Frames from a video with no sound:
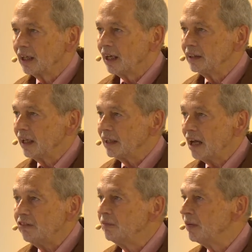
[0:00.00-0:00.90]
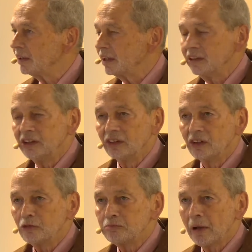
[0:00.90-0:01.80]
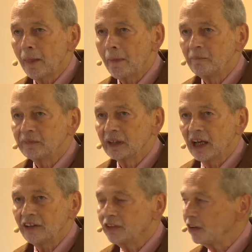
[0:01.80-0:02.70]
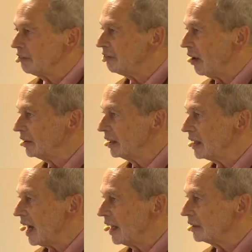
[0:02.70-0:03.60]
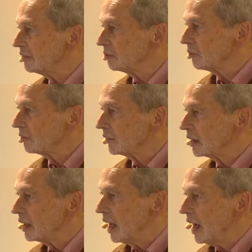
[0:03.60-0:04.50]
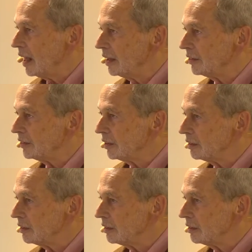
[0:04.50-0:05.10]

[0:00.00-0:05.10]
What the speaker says: And then everybody in Europe has got to fall in line and